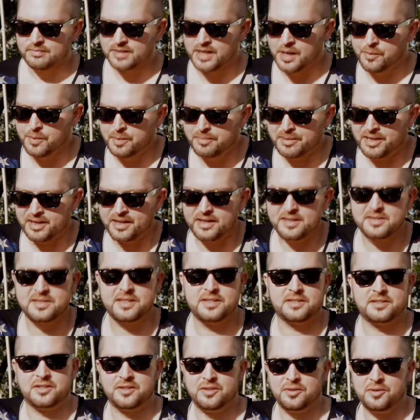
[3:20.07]
it would be
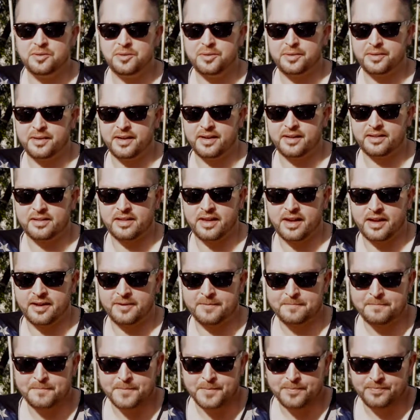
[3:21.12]
easy to think that
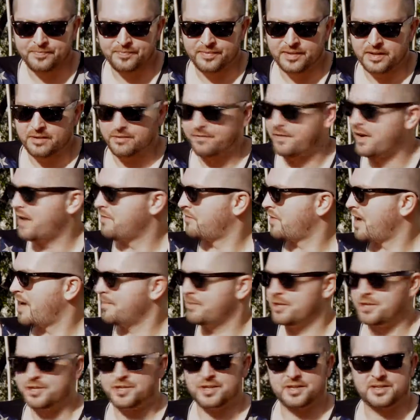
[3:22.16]
Five
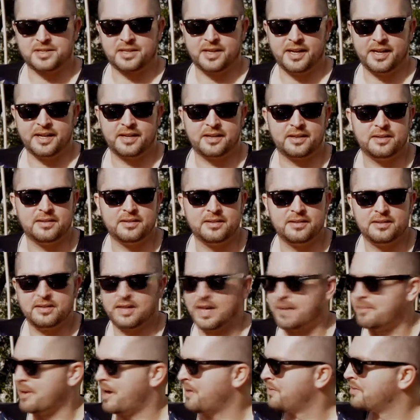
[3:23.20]
Rabbit just like
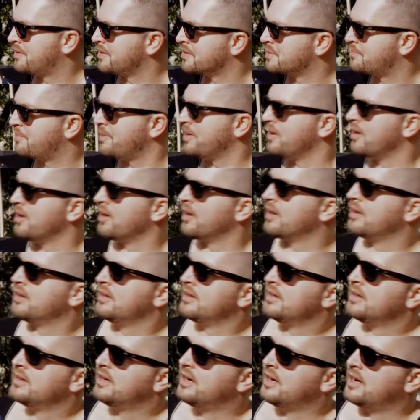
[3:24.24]
came out with this beer
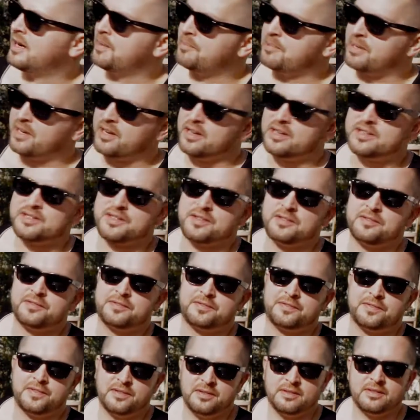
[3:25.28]
because
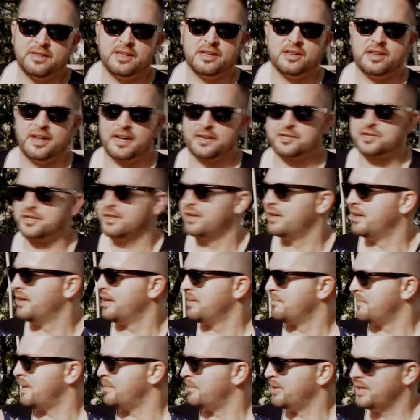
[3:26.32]
of the election
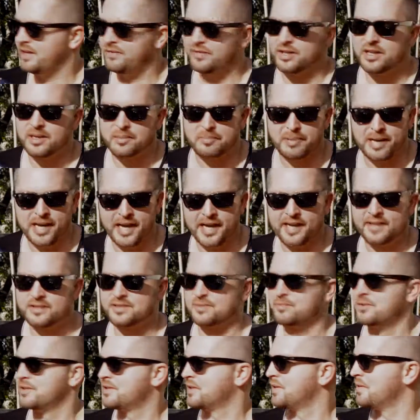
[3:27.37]
and maybe even the
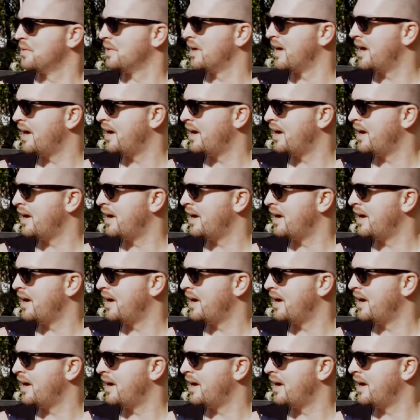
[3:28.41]
debates and what's going